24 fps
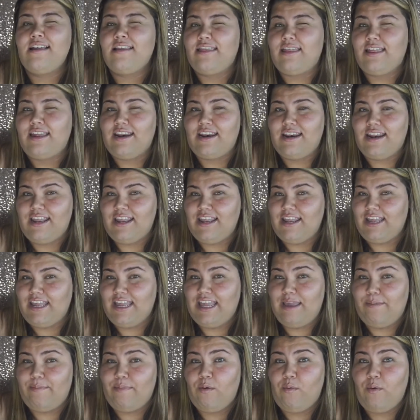then
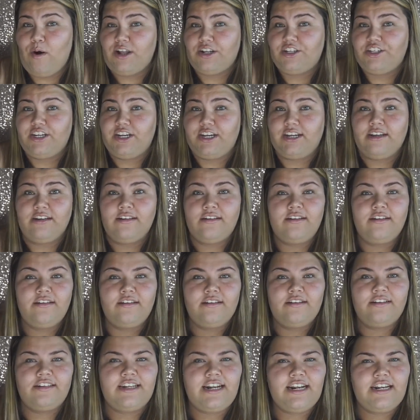keep on watching.
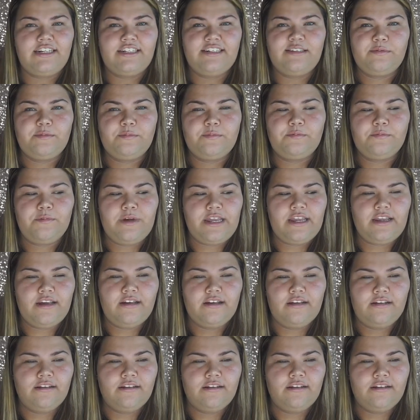Did I just wink?